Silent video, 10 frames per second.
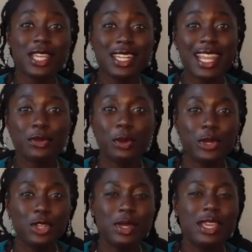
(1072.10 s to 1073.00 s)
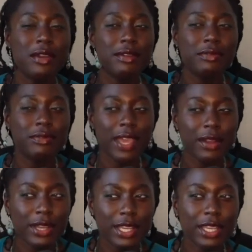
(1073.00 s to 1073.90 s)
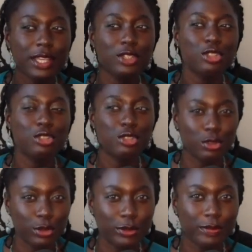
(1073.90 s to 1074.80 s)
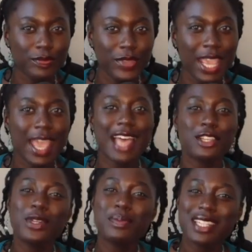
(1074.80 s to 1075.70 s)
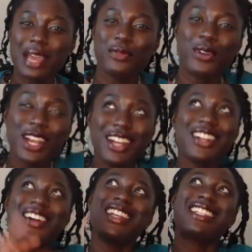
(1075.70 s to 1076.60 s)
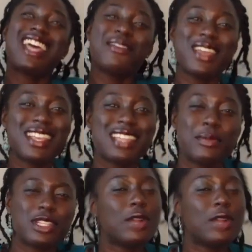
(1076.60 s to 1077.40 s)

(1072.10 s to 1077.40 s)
in the next one, which will be very soon. As always, make time for a glorious life. It's time to start